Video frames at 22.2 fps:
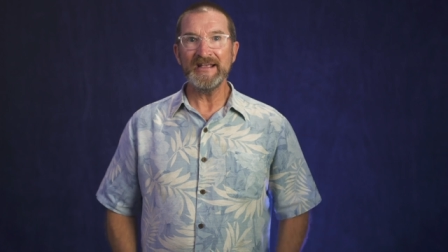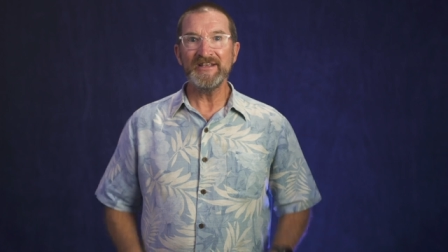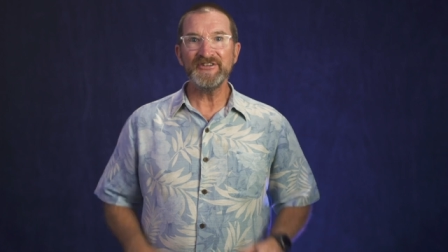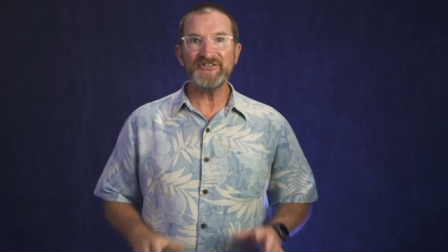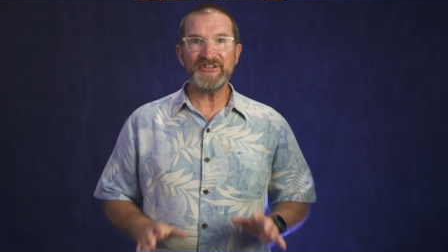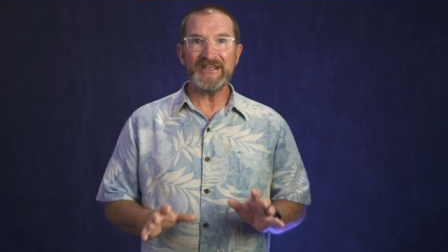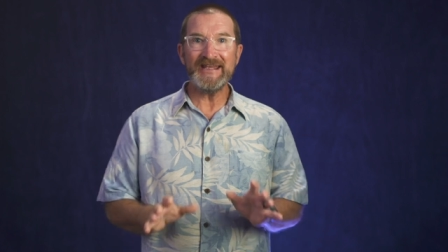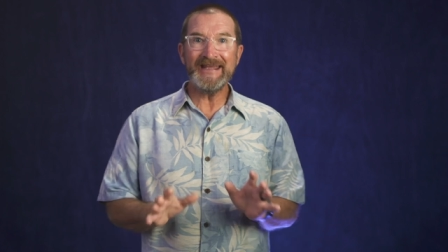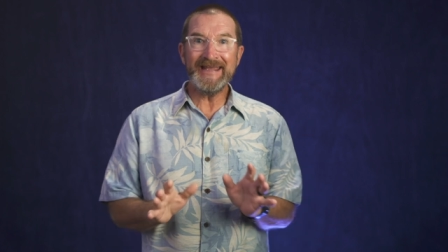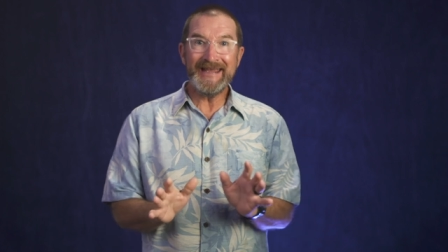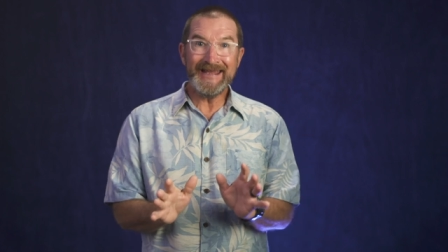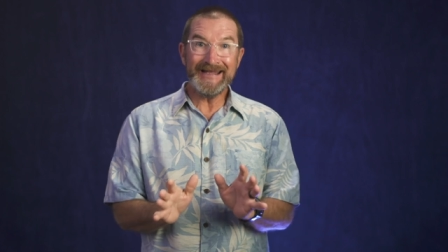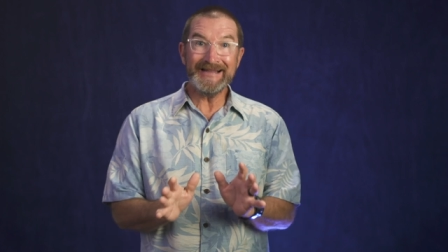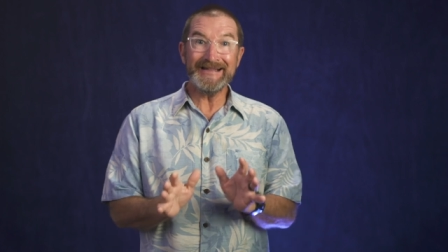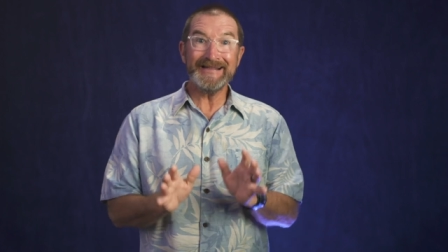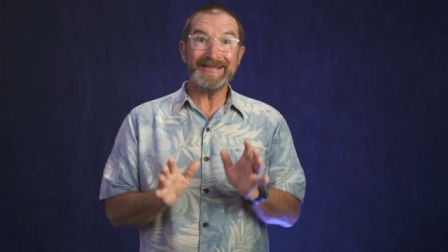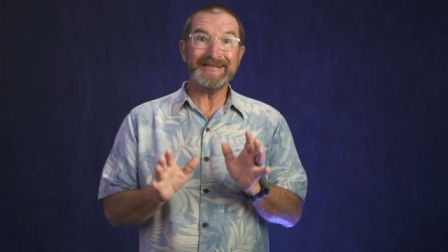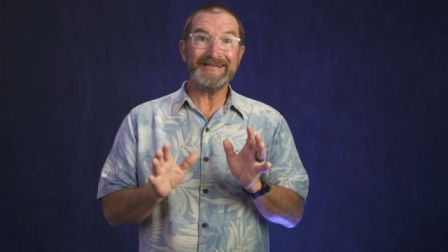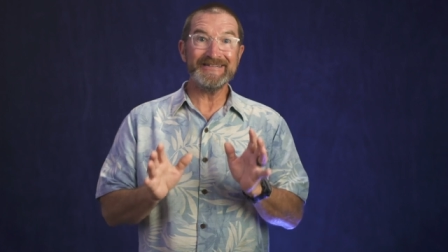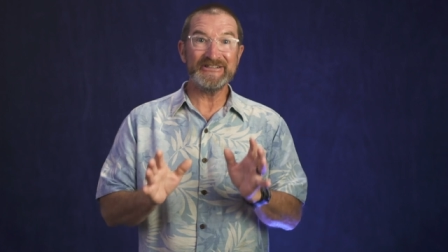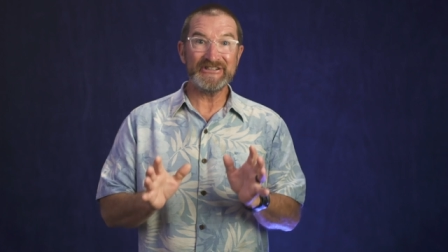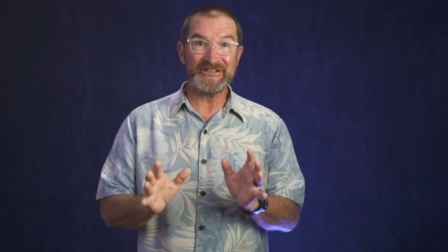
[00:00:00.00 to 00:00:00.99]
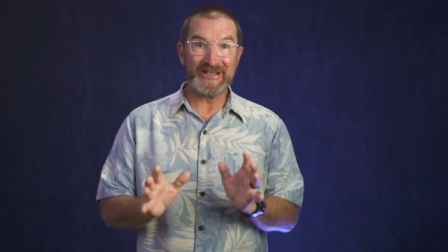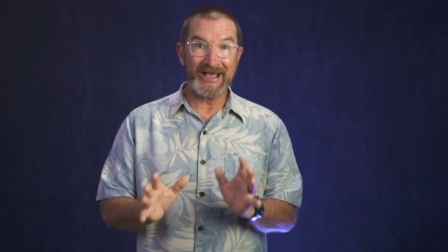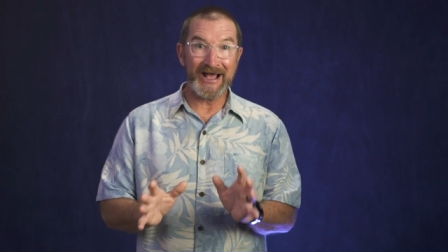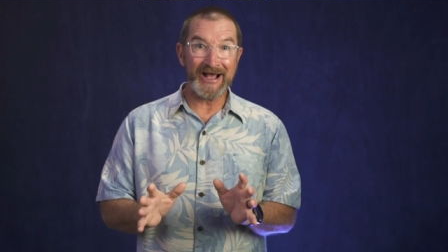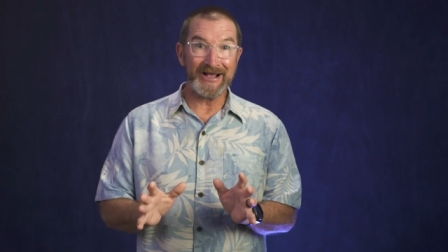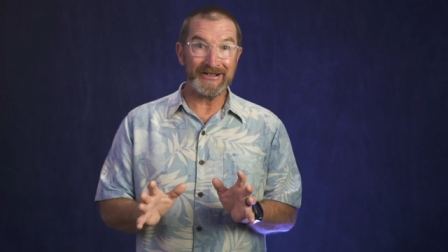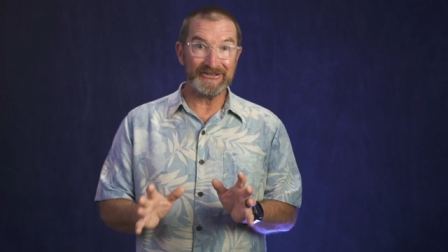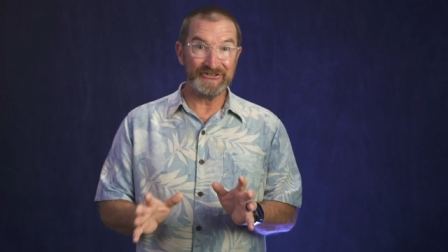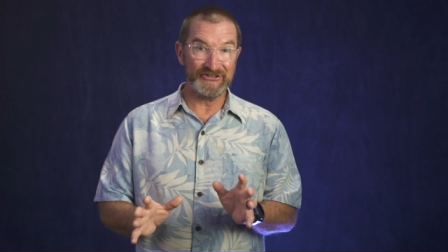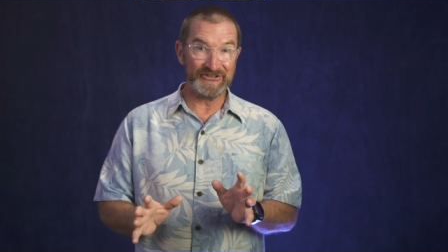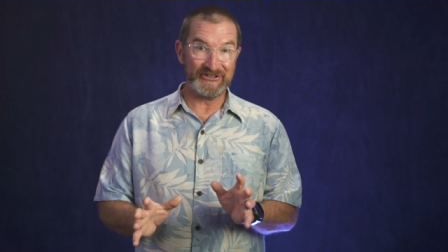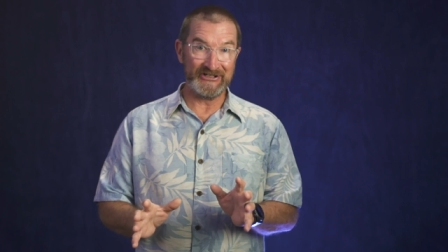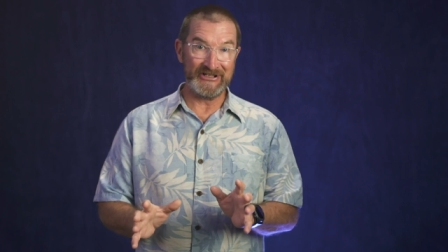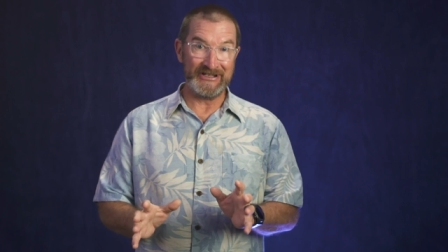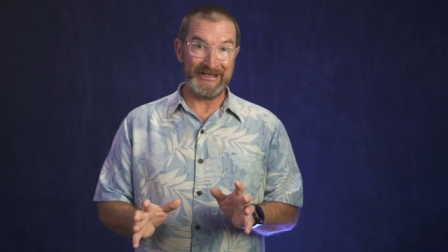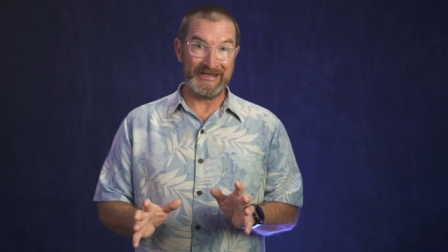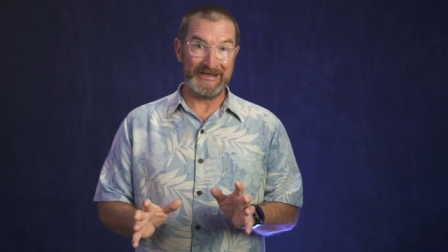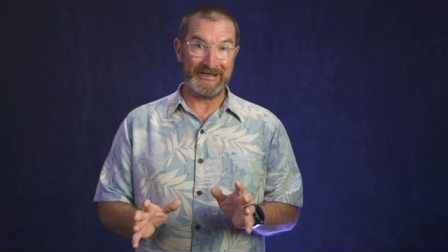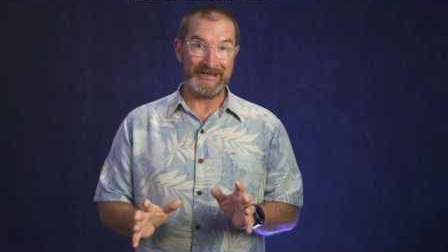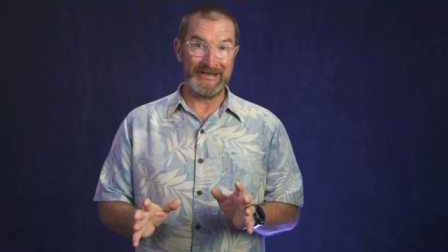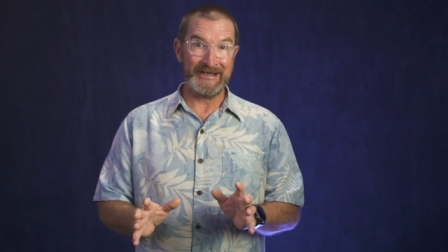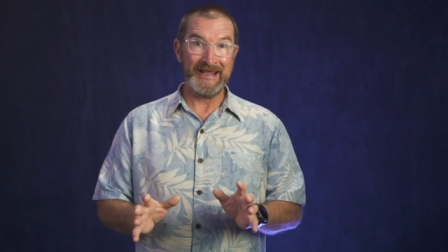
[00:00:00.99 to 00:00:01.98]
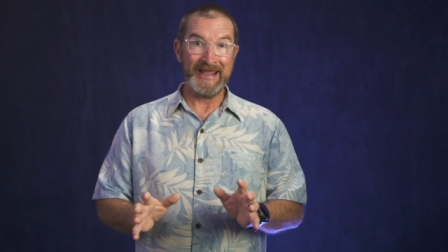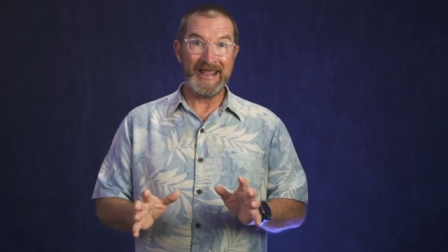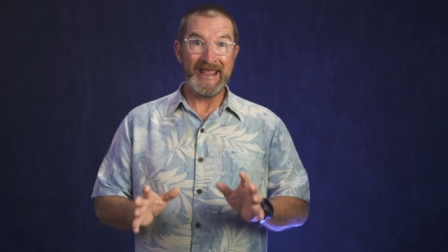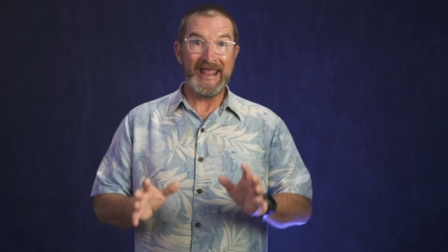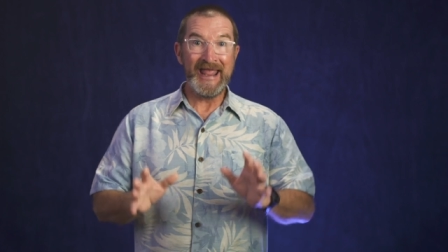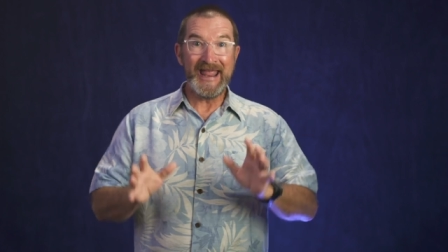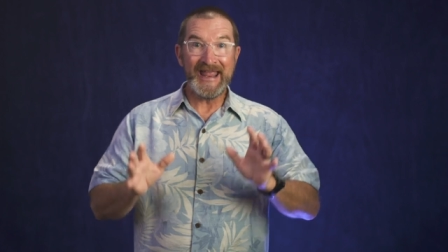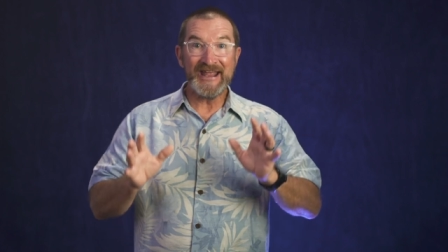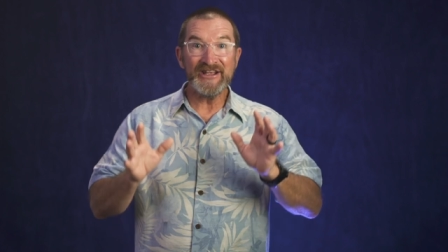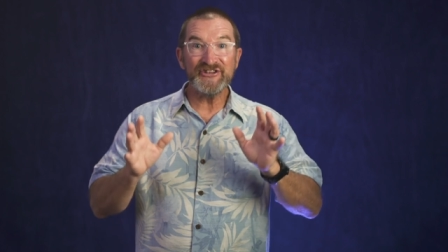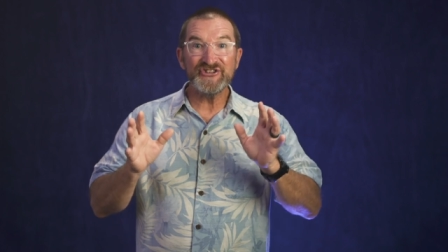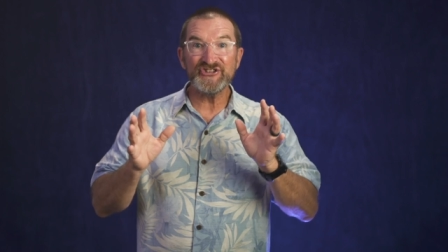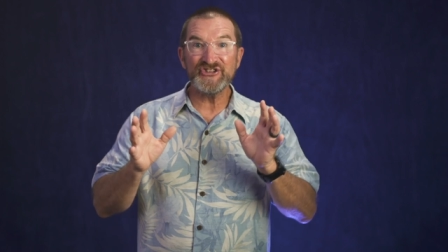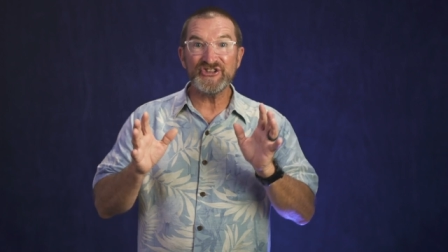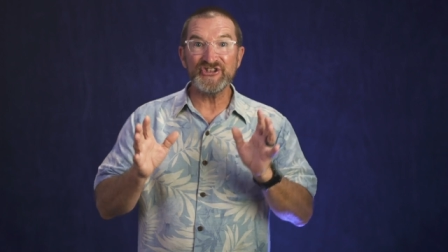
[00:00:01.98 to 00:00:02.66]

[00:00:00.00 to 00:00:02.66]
See, healing is God's thing. It's